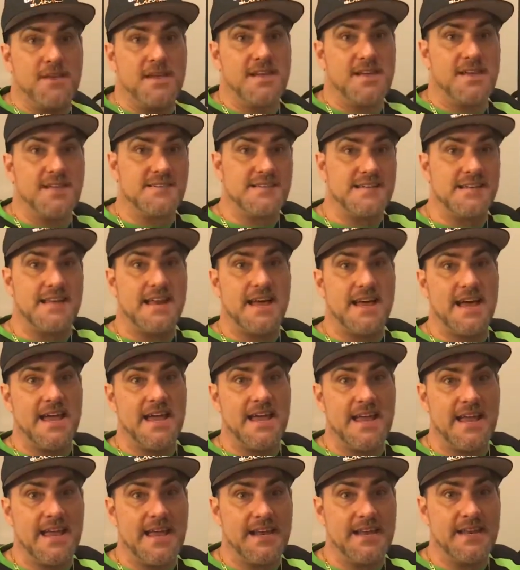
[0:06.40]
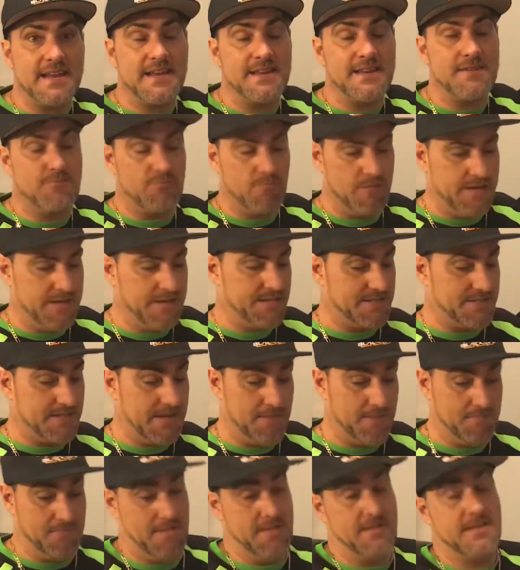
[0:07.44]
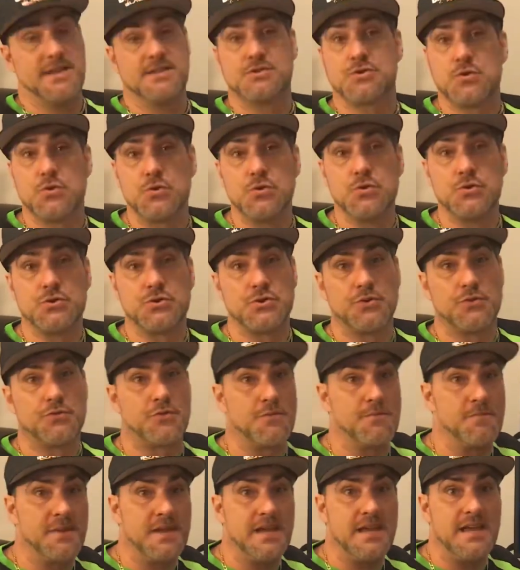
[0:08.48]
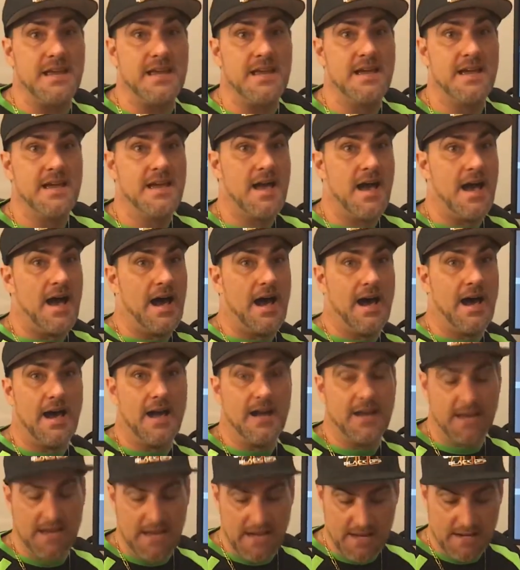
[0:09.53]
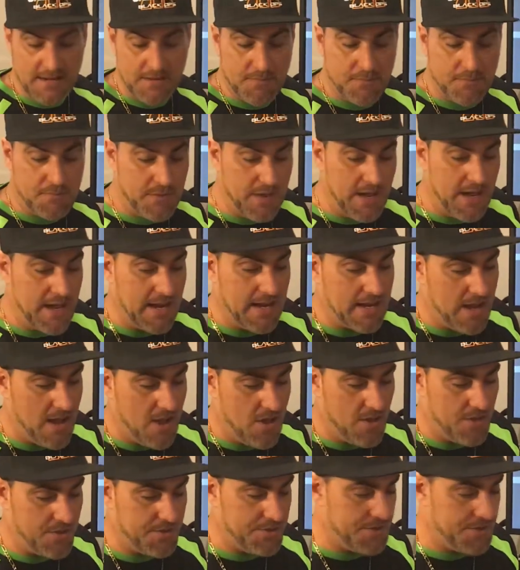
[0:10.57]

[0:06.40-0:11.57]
in today, and it is something that's crucial for me, getting to play Call